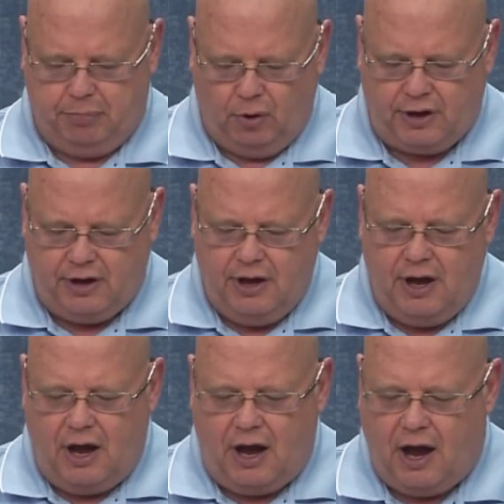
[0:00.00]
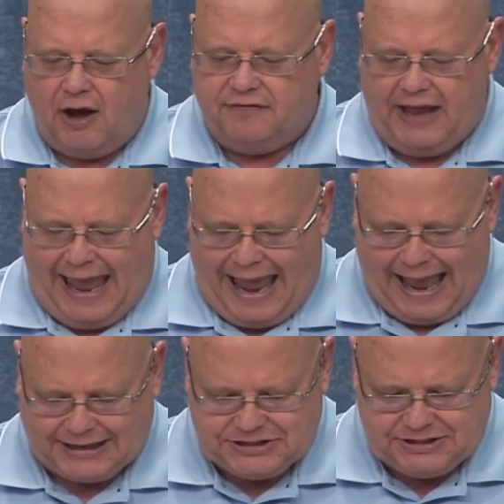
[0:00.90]
book of
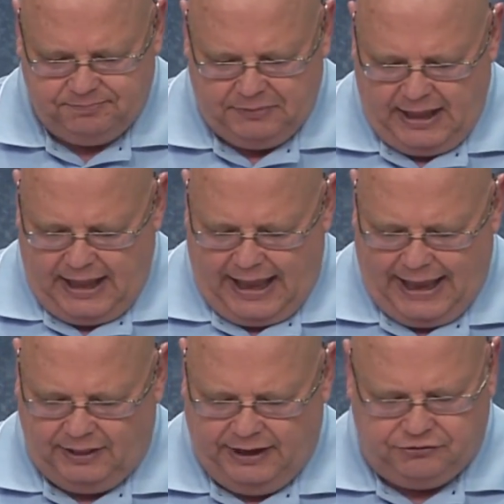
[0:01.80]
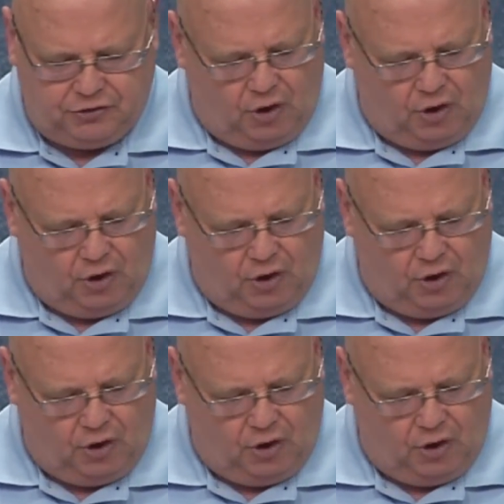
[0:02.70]
Acts, and let's